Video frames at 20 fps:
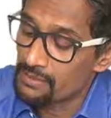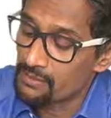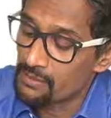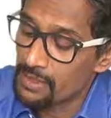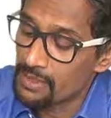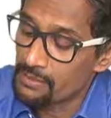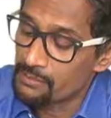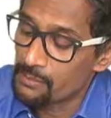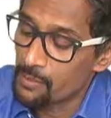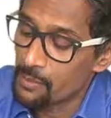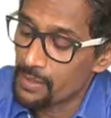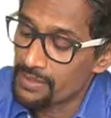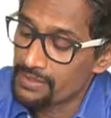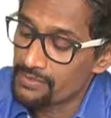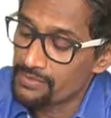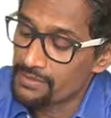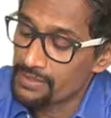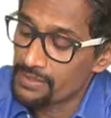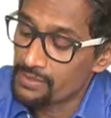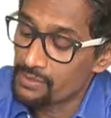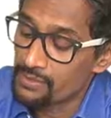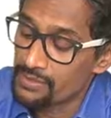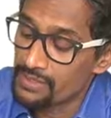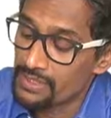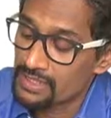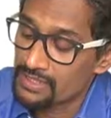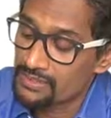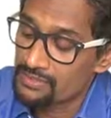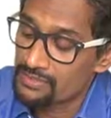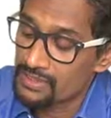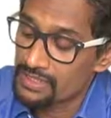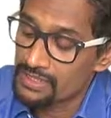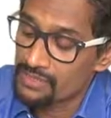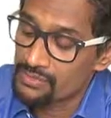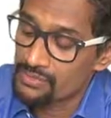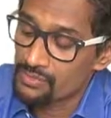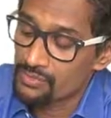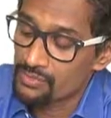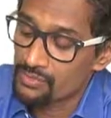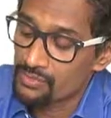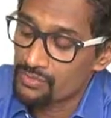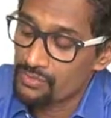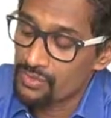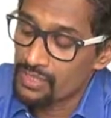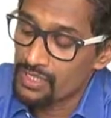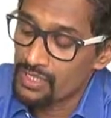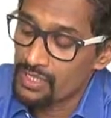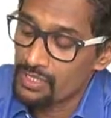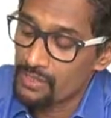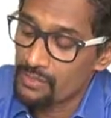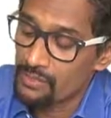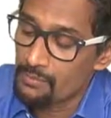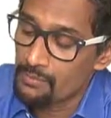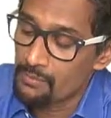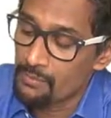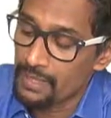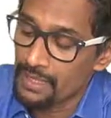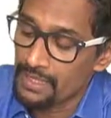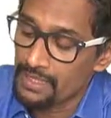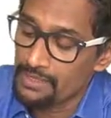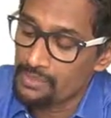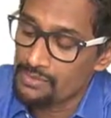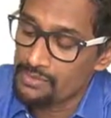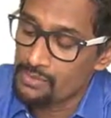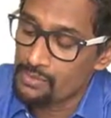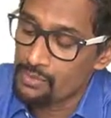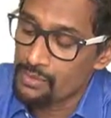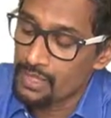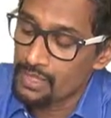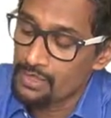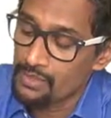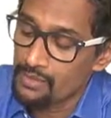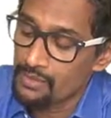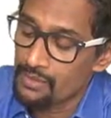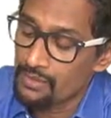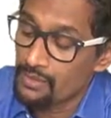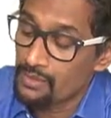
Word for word: one point zero six raised to three minus one